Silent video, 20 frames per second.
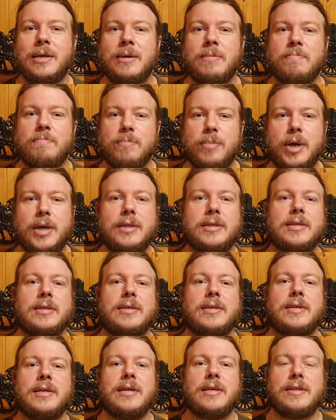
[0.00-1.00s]
but
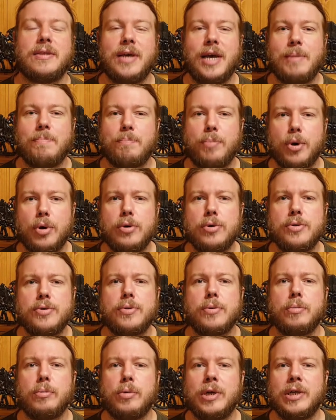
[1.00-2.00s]
they both
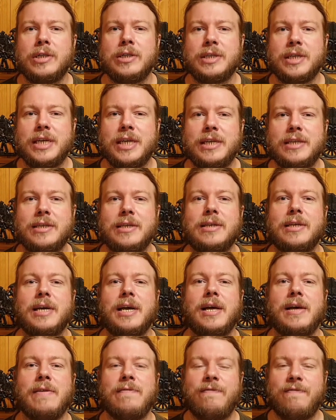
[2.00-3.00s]
will need
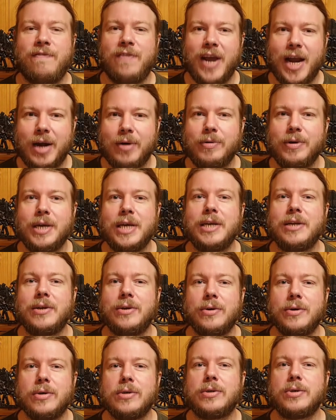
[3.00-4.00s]
a very
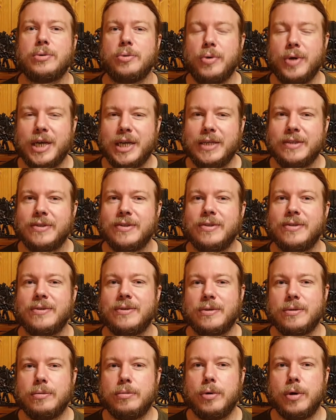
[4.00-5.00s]
good reason
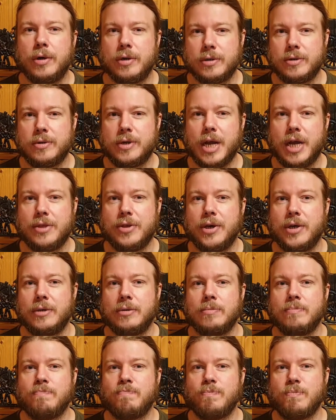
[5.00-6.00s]
to work together.
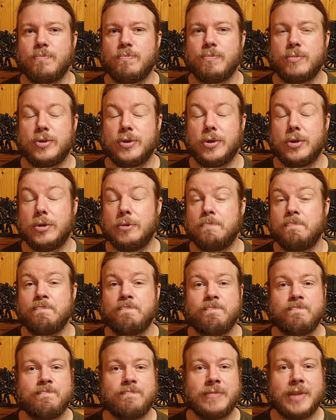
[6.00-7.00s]
So
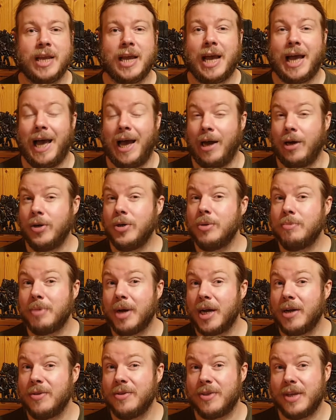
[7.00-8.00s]
how
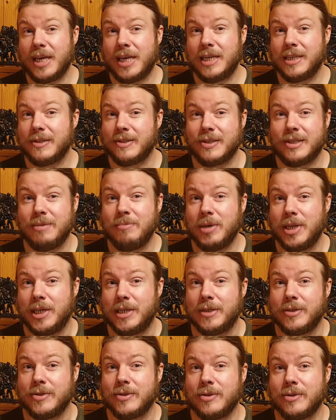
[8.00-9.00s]
about they are
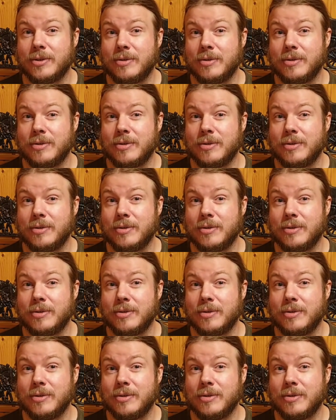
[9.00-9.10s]
siblings?